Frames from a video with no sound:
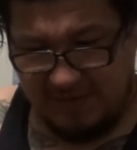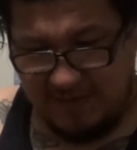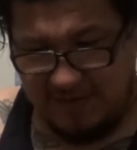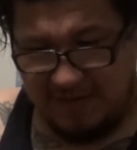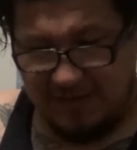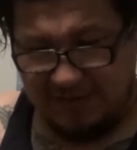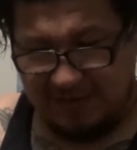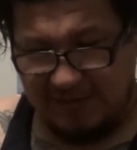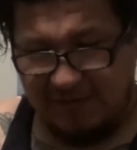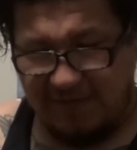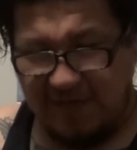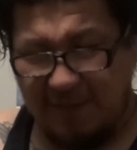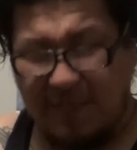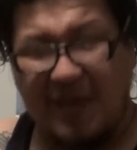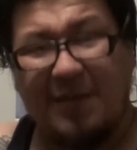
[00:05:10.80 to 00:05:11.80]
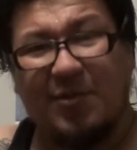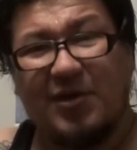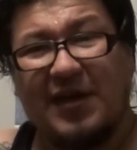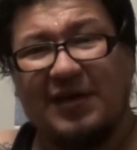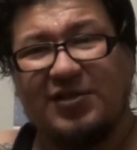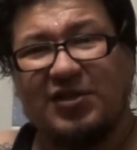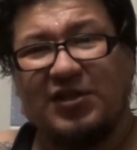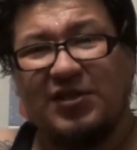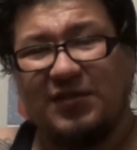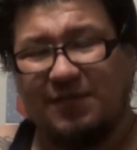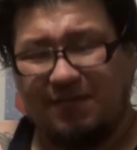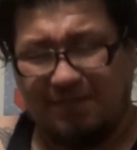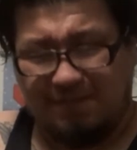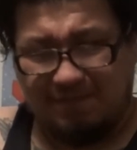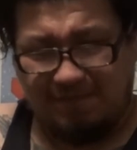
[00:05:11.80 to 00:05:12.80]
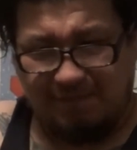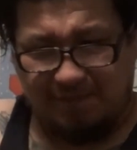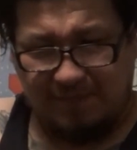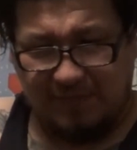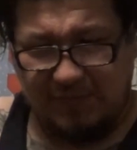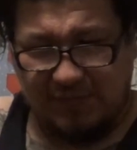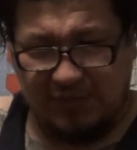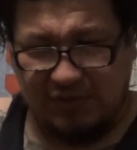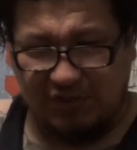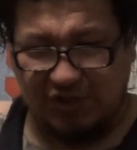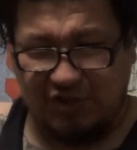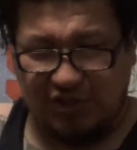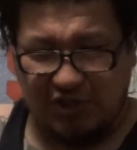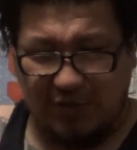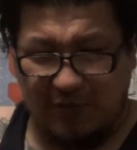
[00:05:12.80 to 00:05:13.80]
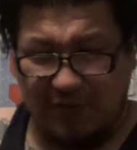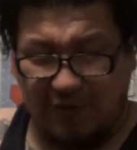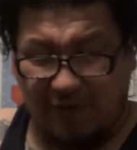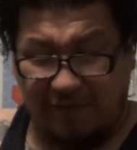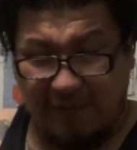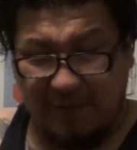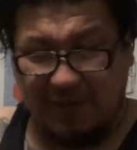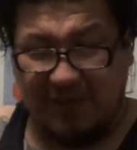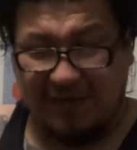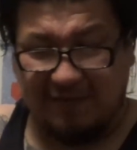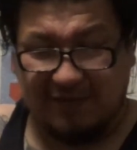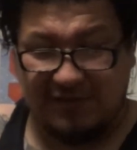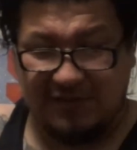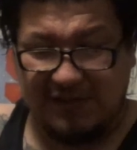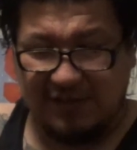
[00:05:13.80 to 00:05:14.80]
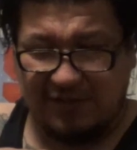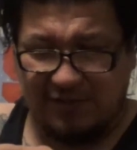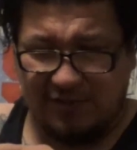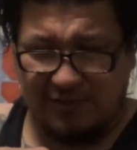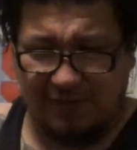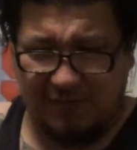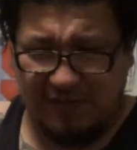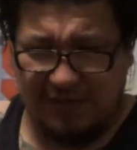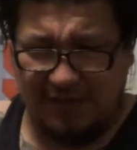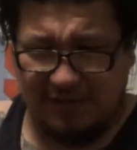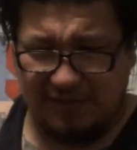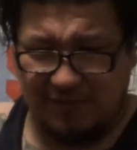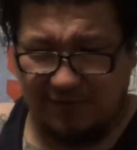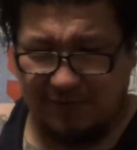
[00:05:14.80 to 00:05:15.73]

Let's see if I'm able to actually show it or if I'm gonna have to censor things.